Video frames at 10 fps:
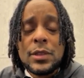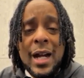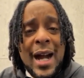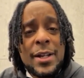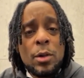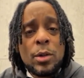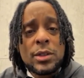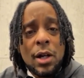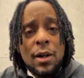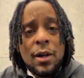I know it's
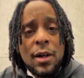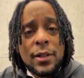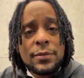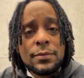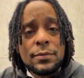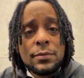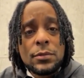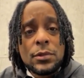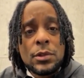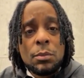hard,
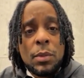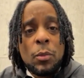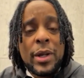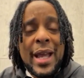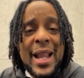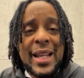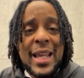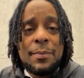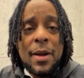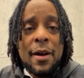but we got to
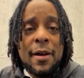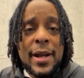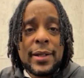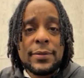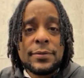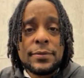get married.